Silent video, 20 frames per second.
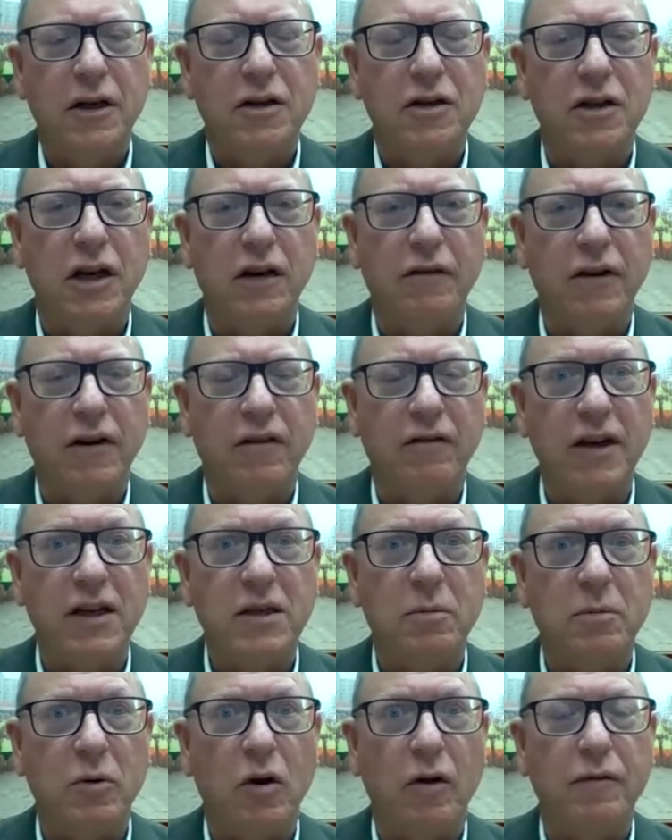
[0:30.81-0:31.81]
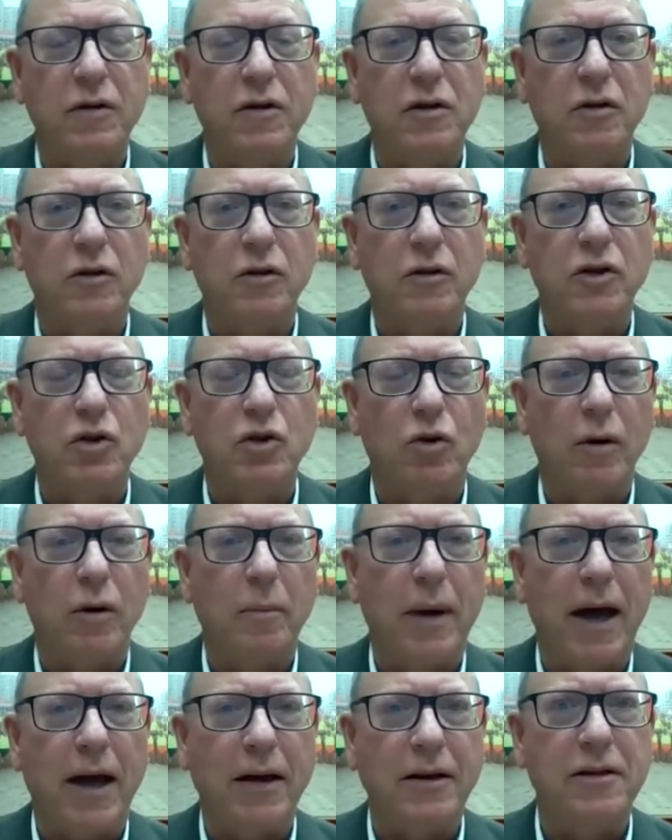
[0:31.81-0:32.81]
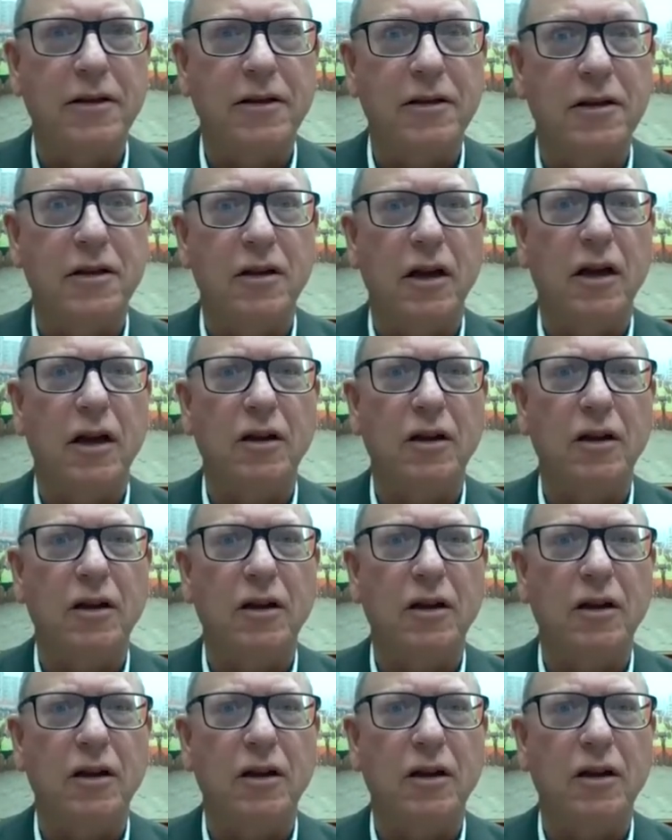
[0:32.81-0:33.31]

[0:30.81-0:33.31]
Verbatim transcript: Chief Investment Officer at Shaw and Partners is,